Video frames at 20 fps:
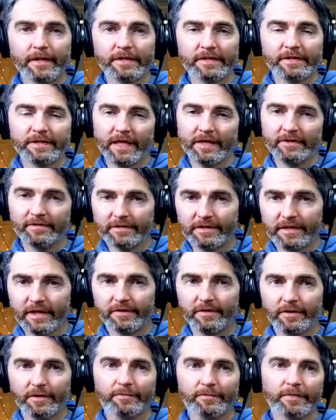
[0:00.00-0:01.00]
Down, down,
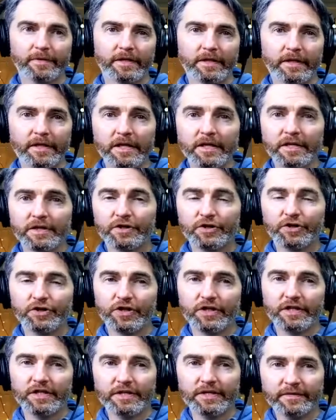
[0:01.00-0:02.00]
up.
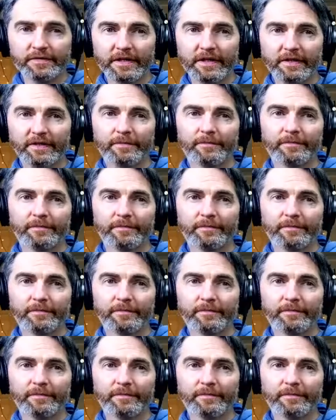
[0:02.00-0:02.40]
G, down,